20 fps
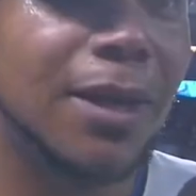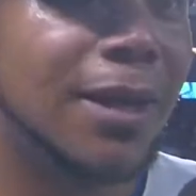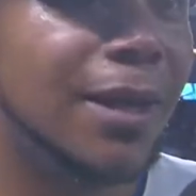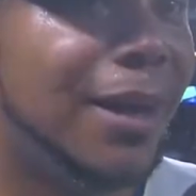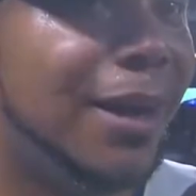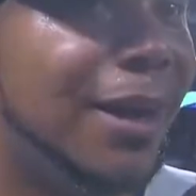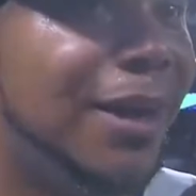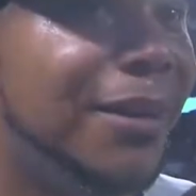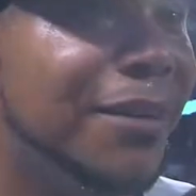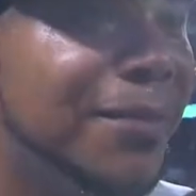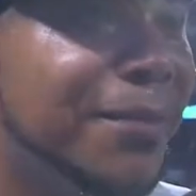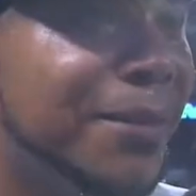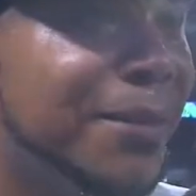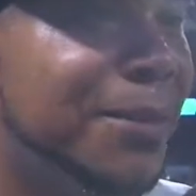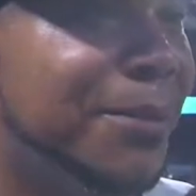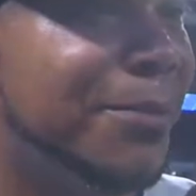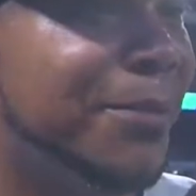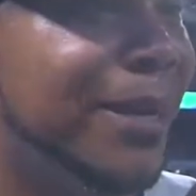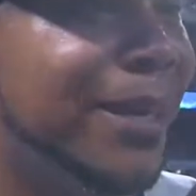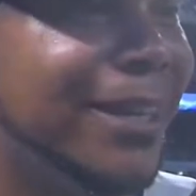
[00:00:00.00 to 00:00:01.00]
Arm
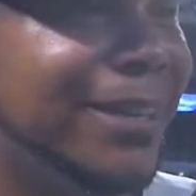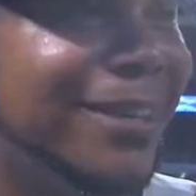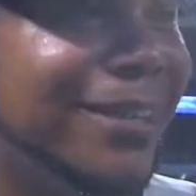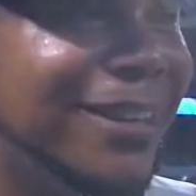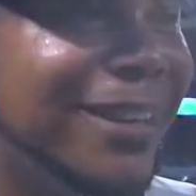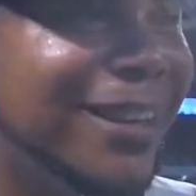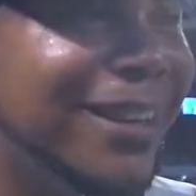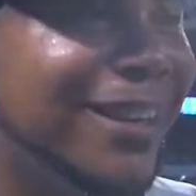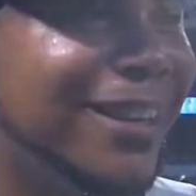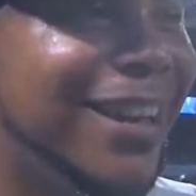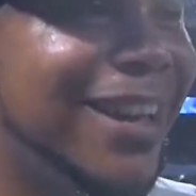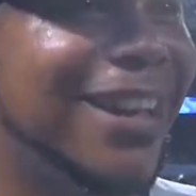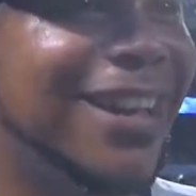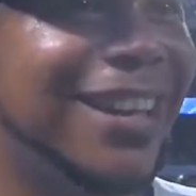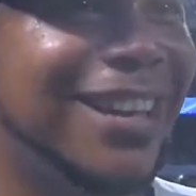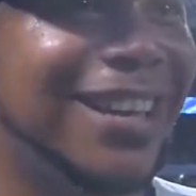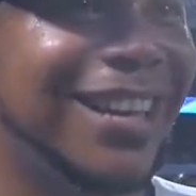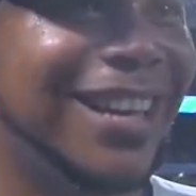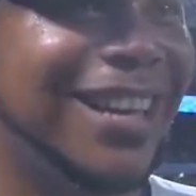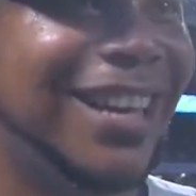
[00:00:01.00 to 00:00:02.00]
feels great today.
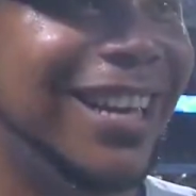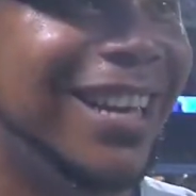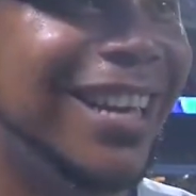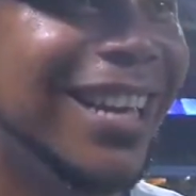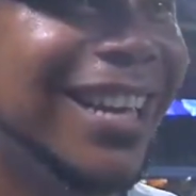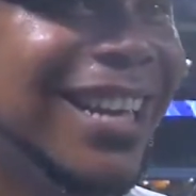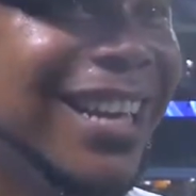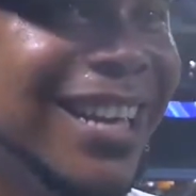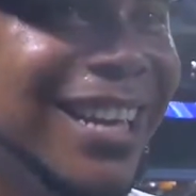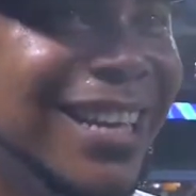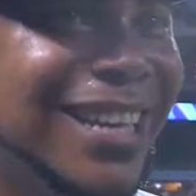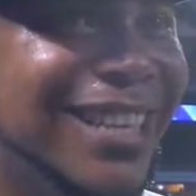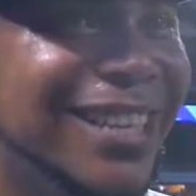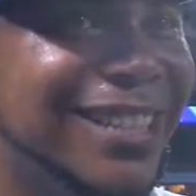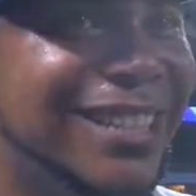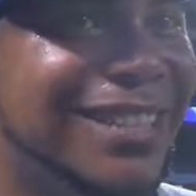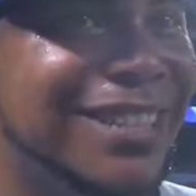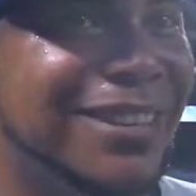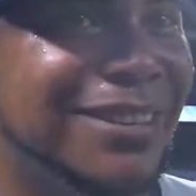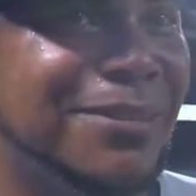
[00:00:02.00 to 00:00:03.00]

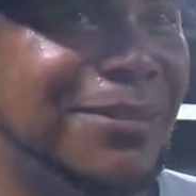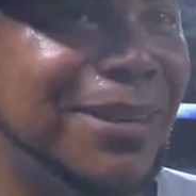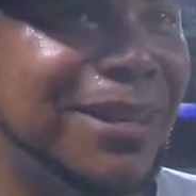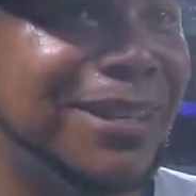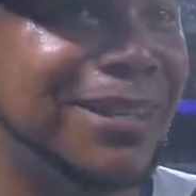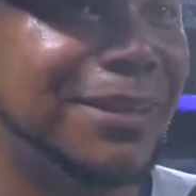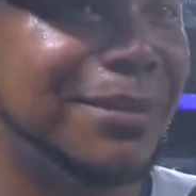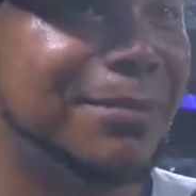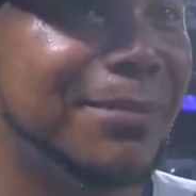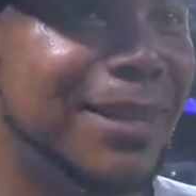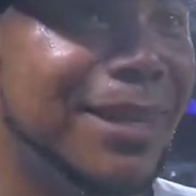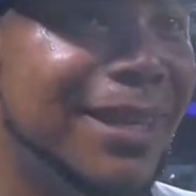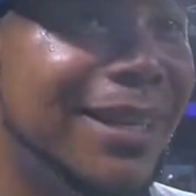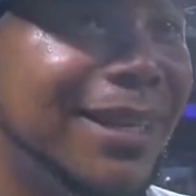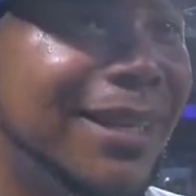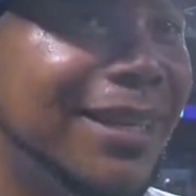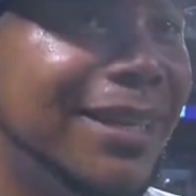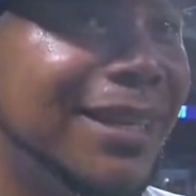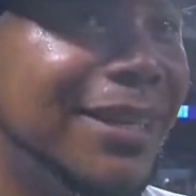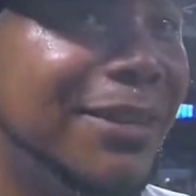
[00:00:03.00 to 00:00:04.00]
There's no question, but,
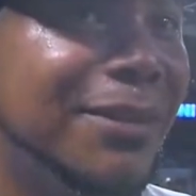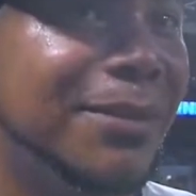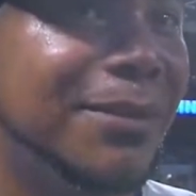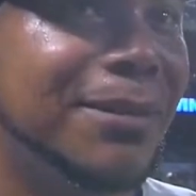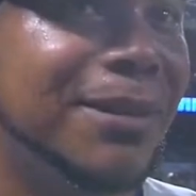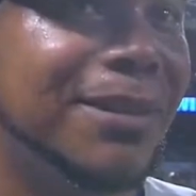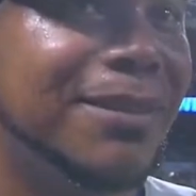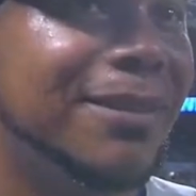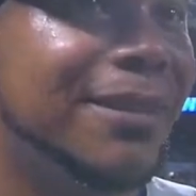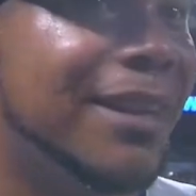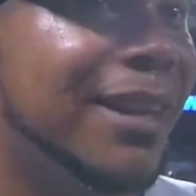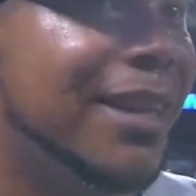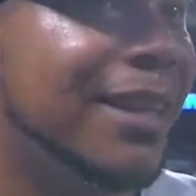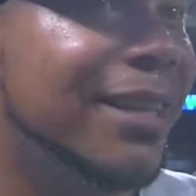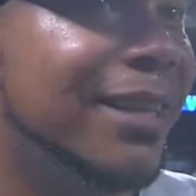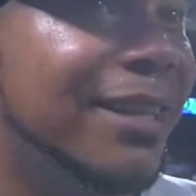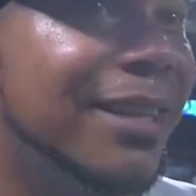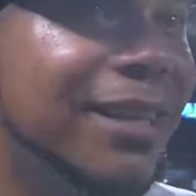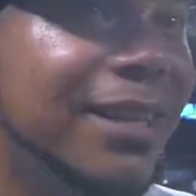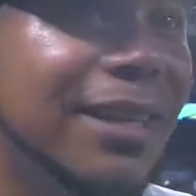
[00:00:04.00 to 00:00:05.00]
you know, it's like,
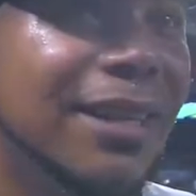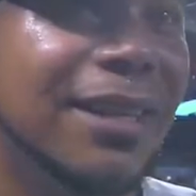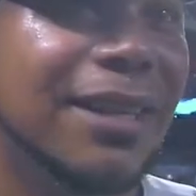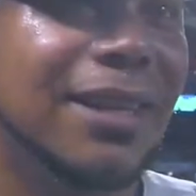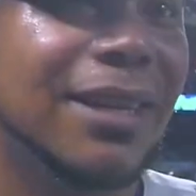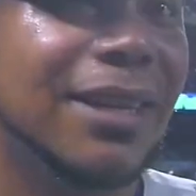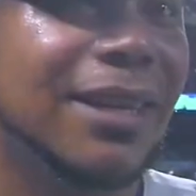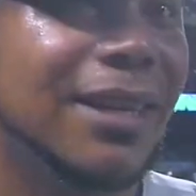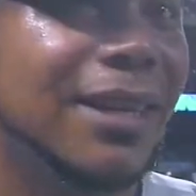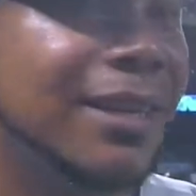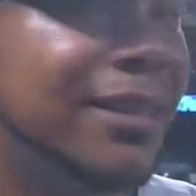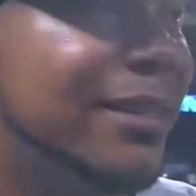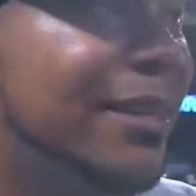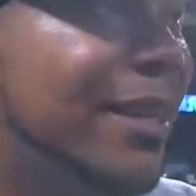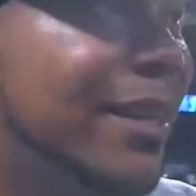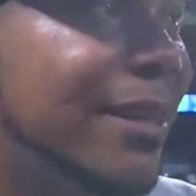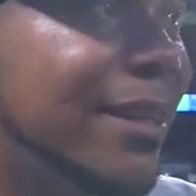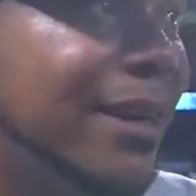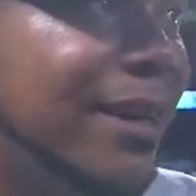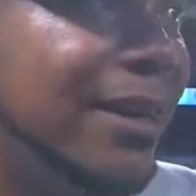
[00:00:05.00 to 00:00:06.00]
it's
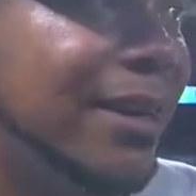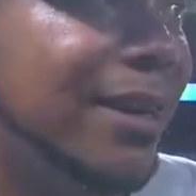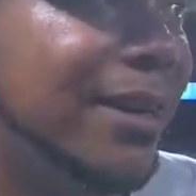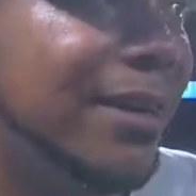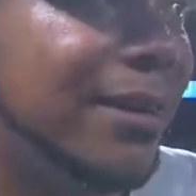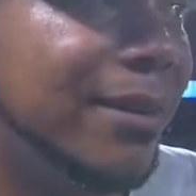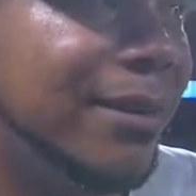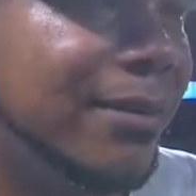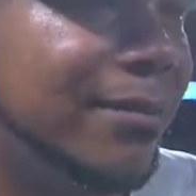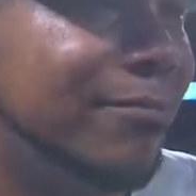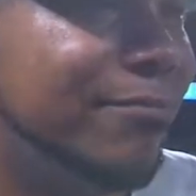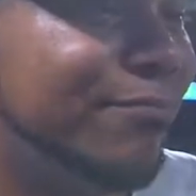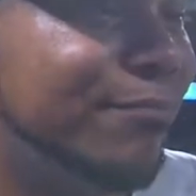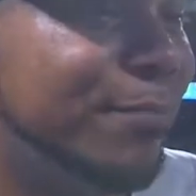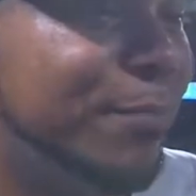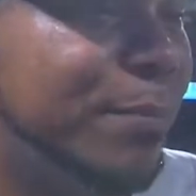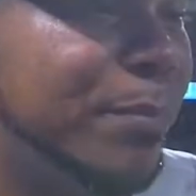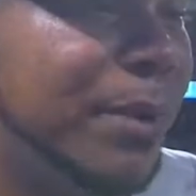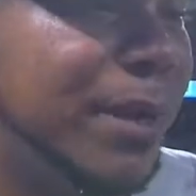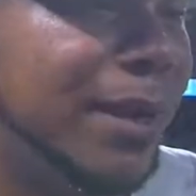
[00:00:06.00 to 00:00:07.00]
not uh,
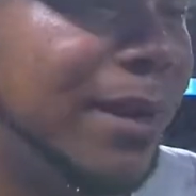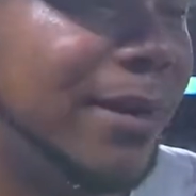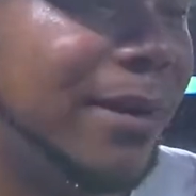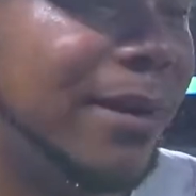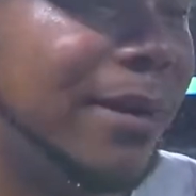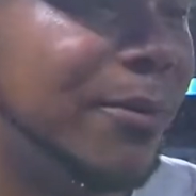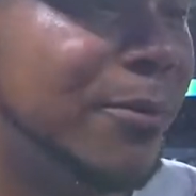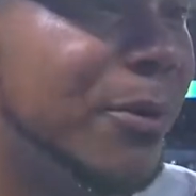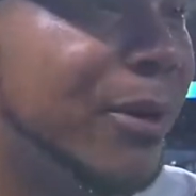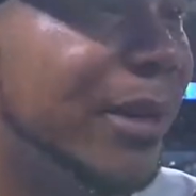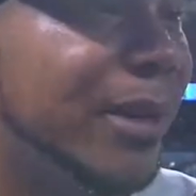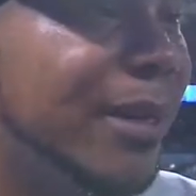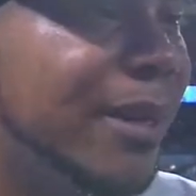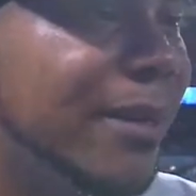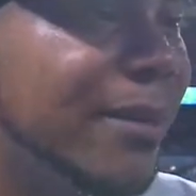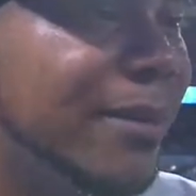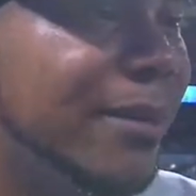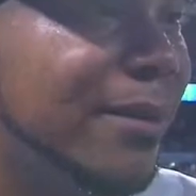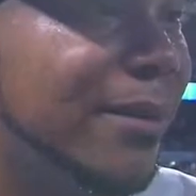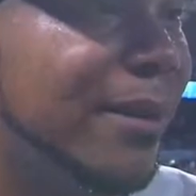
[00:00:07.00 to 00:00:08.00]
a lot of
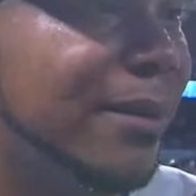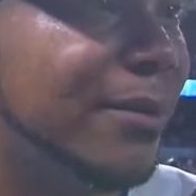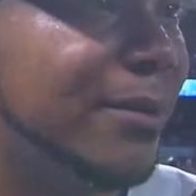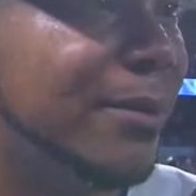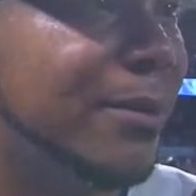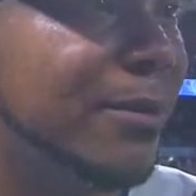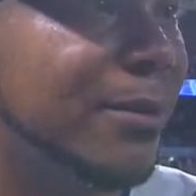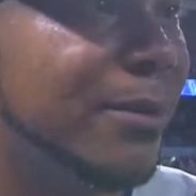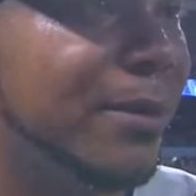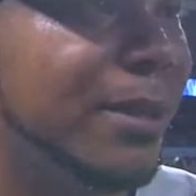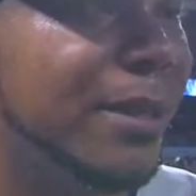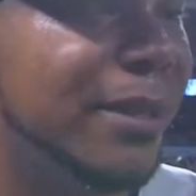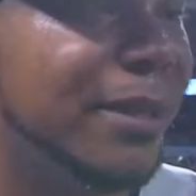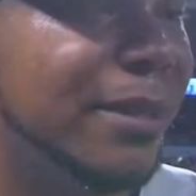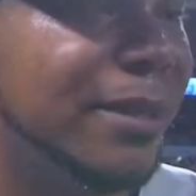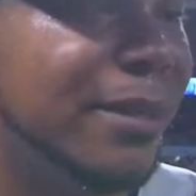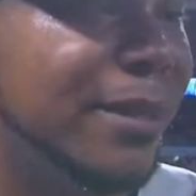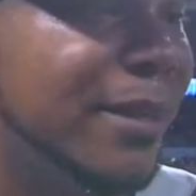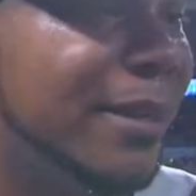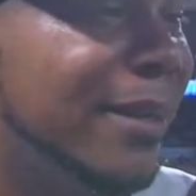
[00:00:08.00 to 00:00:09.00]
workout you have to do,
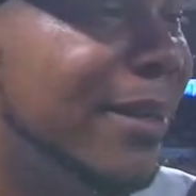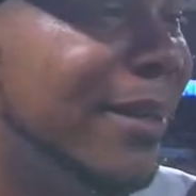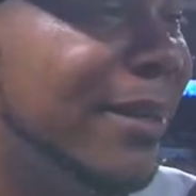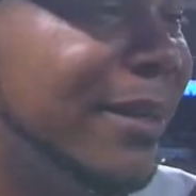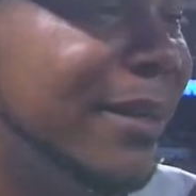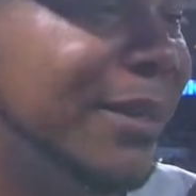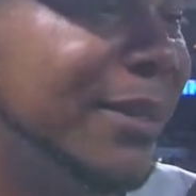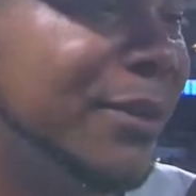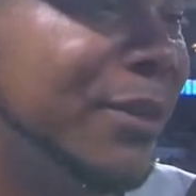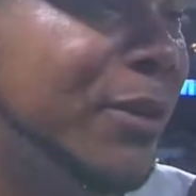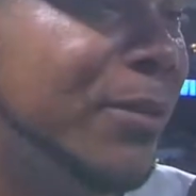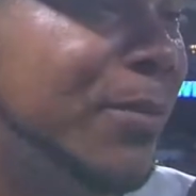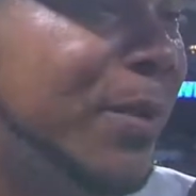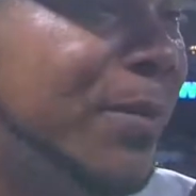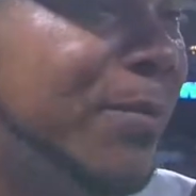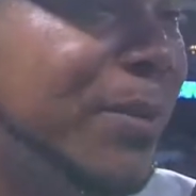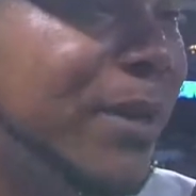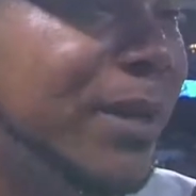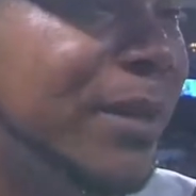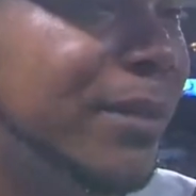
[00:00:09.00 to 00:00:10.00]
then, uh, you know,
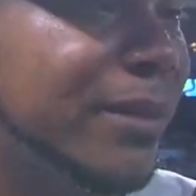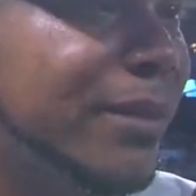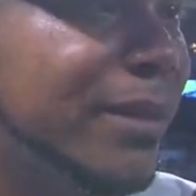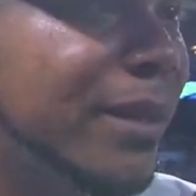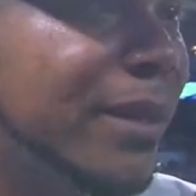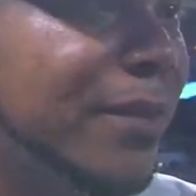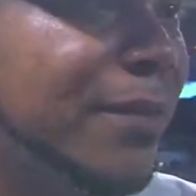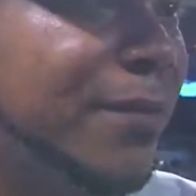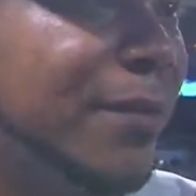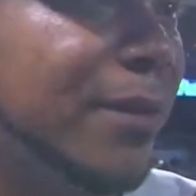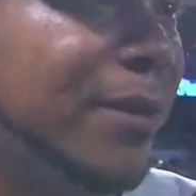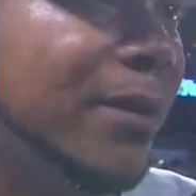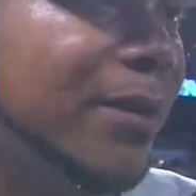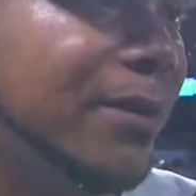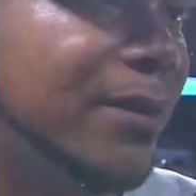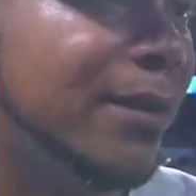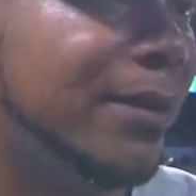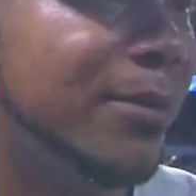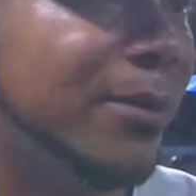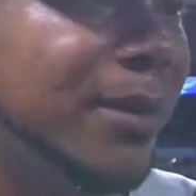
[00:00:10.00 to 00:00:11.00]
prepare yourself for those
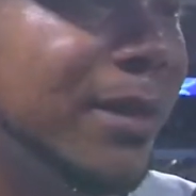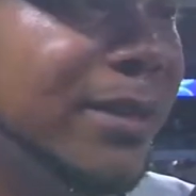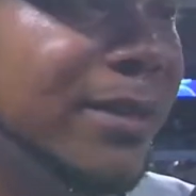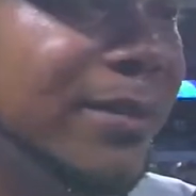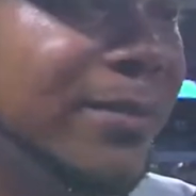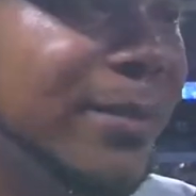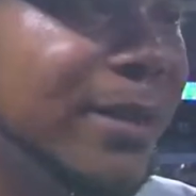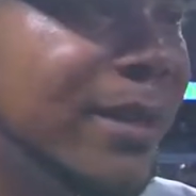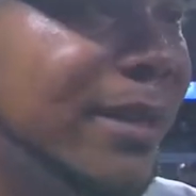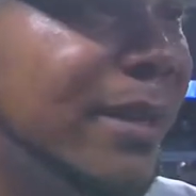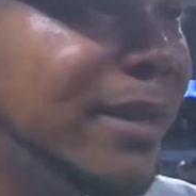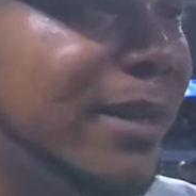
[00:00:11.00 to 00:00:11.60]
situations, and, uh,